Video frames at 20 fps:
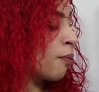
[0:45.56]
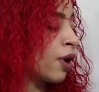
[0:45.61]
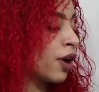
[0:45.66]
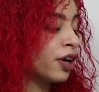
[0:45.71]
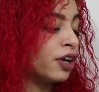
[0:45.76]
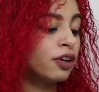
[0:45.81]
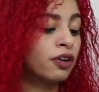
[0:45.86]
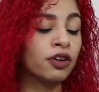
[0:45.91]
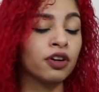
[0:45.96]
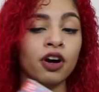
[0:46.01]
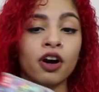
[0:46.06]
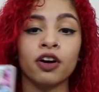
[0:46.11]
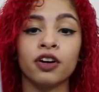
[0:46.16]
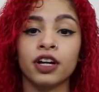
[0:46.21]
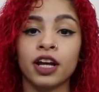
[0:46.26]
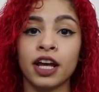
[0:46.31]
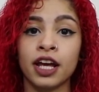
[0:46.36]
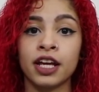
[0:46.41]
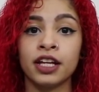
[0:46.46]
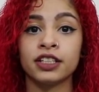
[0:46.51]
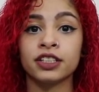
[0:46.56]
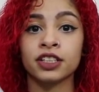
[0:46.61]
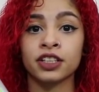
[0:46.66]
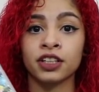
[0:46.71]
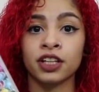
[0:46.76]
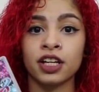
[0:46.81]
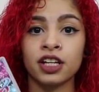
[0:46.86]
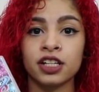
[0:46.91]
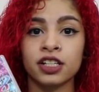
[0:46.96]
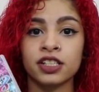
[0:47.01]
Mario Kart 8
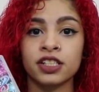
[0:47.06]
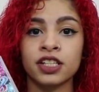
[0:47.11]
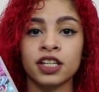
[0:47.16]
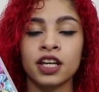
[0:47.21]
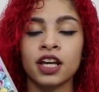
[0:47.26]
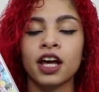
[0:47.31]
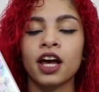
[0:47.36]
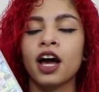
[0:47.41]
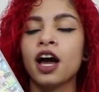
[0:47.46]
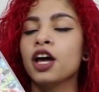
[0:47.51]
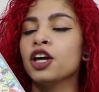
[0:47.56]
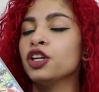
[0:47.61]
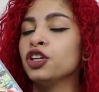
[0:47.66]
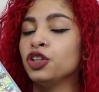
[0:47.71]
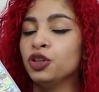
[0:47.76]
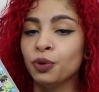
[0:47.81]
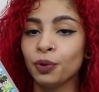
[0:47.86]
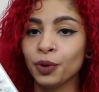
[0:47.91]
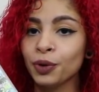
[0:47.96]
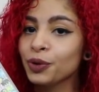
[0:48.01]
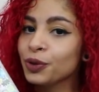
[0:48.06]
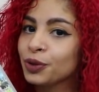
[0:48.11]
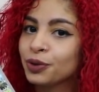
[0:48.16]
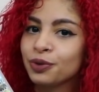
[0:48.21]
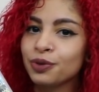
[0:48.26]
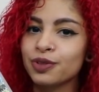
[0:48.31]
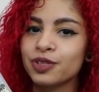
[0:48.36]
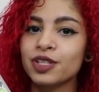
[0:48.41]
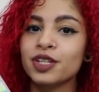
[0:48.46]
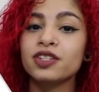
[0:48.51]
Deluxe. You will
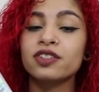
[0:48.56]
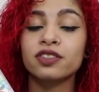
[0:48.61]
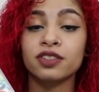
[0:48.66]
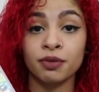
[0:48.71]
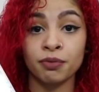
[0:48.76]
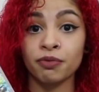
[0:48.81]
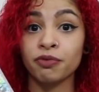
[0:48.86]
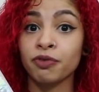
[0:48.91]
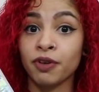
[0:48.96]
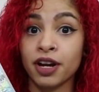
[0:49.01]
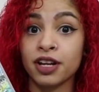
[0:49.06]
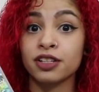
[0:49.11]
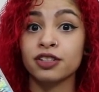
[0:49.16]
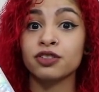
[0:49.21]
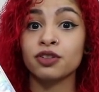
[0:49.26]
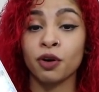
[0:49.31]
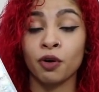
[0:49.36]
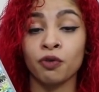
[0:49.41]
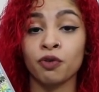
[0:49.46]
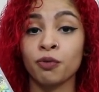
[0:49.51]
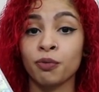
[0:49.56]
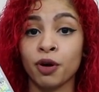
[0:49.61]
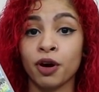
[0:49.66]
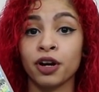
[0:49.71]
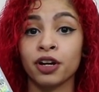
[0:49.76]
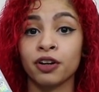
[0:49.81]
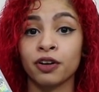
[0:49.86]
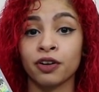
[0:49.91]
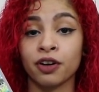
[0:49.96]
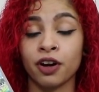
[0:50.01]
lose some friends over
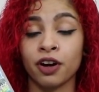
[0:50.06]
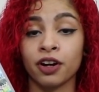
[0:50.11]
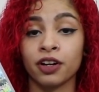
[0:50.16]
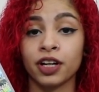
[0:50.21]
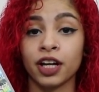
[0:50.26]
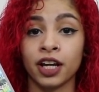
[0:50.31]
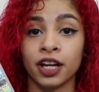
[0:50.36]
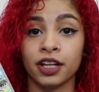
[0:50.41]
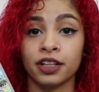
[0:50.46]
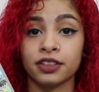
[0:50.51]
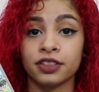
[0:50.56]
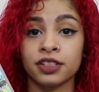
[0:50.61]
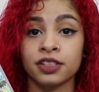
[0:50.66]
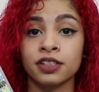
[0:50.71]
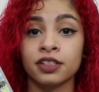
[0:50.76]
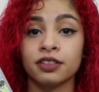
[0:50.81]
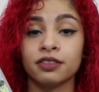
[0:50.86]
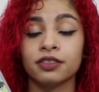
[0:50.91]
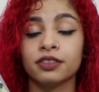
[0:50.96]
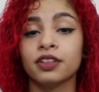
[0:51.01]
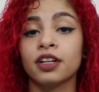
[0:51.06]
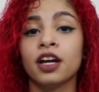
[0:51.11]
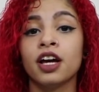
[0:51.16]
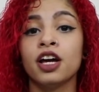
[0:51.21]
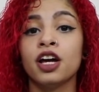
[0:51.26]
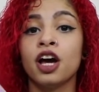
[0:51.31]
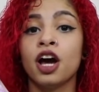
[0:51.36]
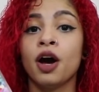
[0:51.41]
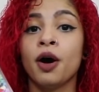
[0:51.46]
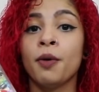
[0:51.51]
Mario Kart 8.
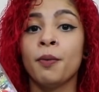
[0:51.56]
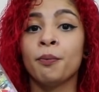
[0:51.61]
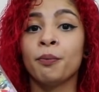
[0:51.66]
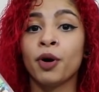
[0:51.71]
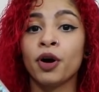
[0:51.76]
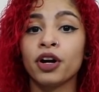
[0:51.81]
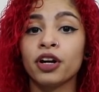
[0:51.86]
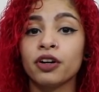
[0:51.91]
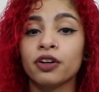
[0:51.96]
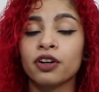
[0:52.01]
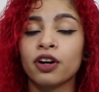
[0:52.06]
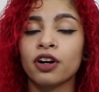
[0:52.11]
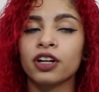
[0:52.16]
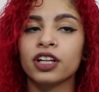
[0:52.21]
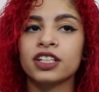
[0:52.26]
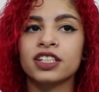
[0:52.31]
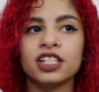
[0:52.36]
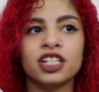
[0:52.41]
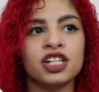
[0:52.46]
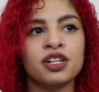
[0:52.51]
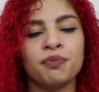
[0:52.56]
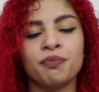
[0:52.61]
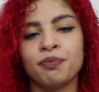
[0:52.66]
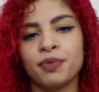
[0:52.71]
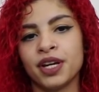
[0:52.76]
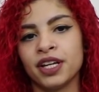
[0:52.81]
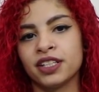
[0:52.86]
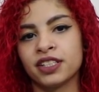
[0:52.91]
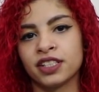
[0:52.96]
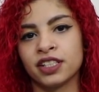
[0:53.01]
Mario Kart is such an
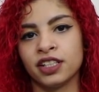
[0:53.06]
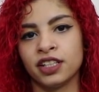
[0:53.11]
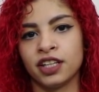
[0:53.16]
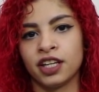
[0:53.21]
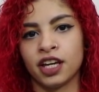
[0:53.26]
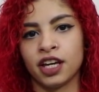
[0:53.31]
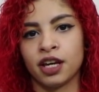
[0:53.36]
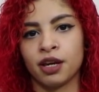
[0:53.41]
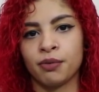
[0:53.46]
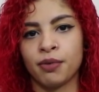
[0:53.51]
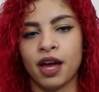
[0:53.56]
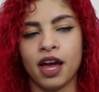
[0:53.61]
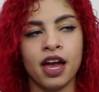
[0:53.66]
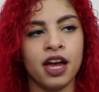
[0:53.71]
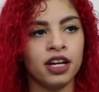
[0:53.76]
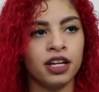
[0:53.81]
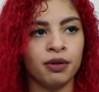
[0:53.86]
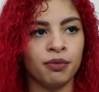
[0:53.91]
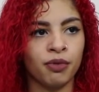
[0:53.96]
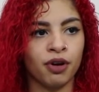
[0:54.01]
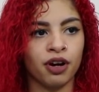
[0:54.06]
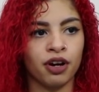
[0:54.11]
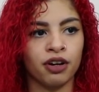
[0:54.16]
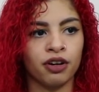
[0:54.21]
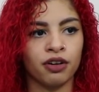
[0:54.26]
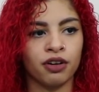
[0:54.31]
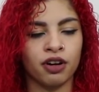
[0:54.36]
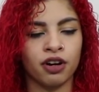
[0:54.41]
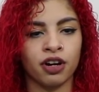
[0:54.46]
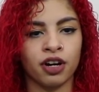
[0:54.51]
amazing game, any
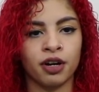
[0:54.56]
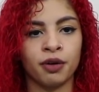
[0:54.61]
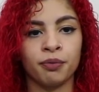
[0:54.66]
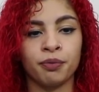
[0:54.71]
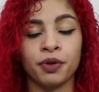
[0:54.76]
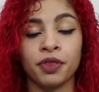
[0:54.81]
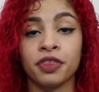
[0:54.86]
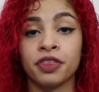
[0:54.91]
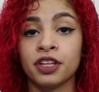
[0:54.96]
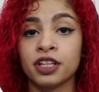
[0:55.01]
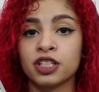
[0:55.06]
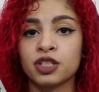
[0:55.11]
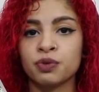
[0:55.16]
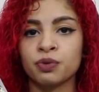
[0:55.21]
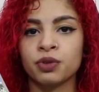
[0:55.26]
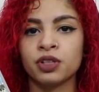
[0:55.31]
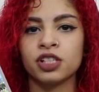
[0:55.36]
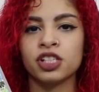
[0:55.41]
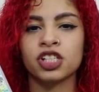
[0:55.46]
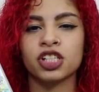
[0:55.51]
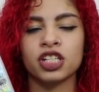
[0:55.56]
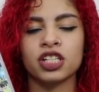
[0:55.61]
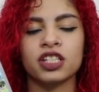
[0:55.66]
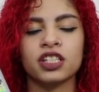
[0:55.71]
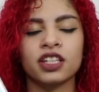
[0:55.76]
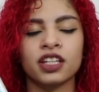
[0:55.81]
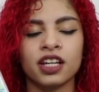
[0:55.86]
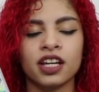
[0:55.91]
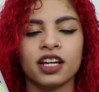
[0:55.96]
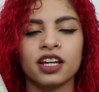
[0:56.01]
Mario Kart, but this one
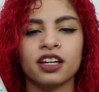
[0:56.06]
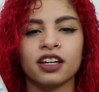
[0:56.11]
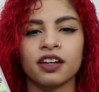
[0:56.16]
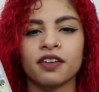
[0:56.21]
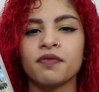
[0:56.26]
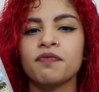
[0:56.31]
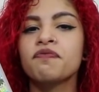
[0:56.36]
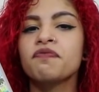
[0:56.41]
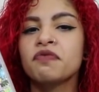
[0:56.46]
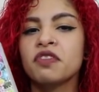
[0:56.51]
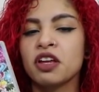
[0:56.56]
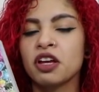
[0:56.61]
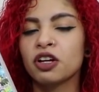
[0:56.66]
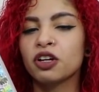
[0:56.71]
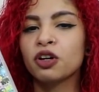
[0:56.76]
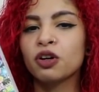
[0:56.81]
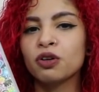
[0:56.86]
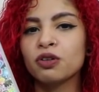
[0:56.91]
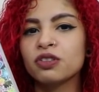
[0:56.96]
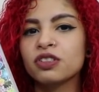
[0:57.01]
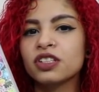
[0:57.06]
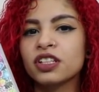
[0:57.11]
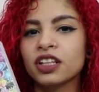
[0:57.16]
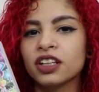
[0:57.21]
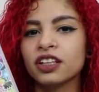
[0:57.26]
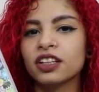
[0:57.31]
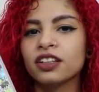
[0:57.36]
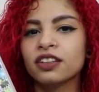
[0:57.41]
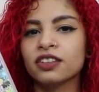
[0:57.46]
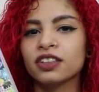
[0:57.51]
just like goes to a
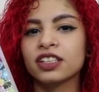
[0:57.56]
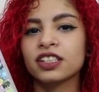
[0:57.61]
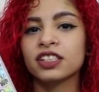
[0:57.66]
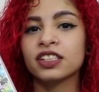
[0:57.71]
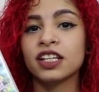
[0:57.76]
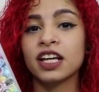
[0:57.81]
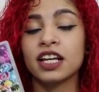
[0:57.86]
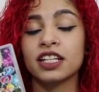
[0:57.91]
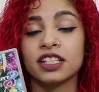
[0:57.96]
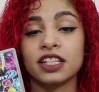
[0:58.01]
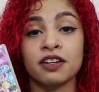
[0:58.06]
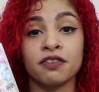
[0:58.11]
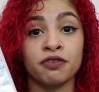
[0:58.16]
little extent.